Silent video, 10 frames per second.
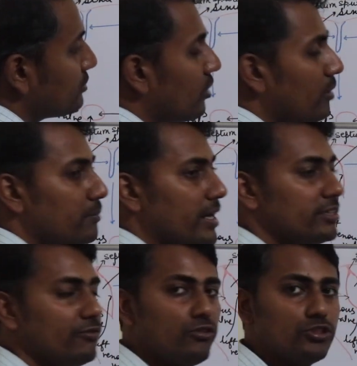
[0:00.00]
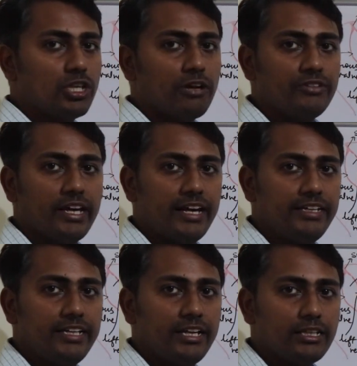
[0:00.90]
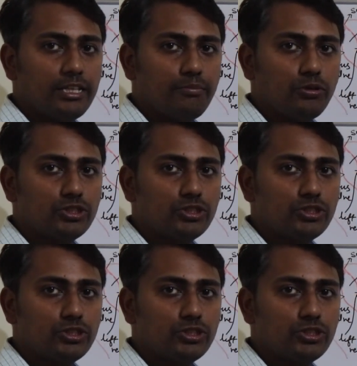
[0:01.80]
is formed by the fusion of the anterior and the